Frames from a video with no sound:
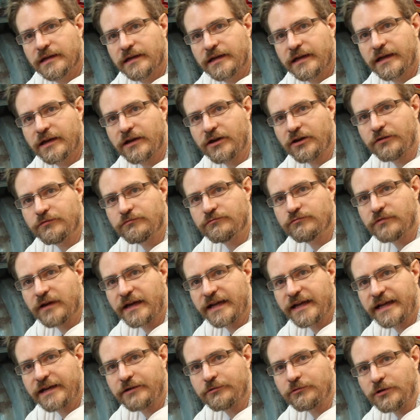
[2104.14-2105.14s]
Okay, I've
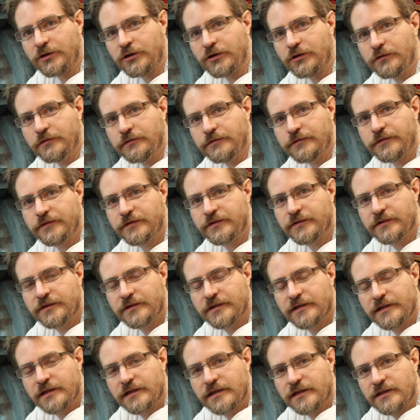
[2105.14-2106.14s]
ran out of
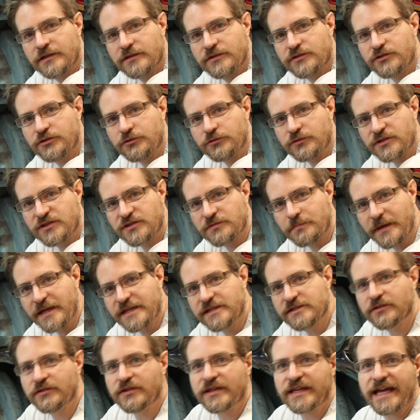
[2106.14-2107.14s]
storage
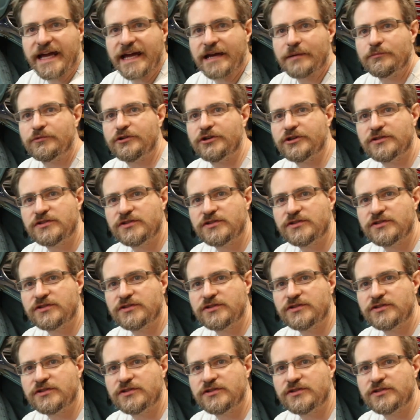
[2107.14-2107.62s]
space on the camera,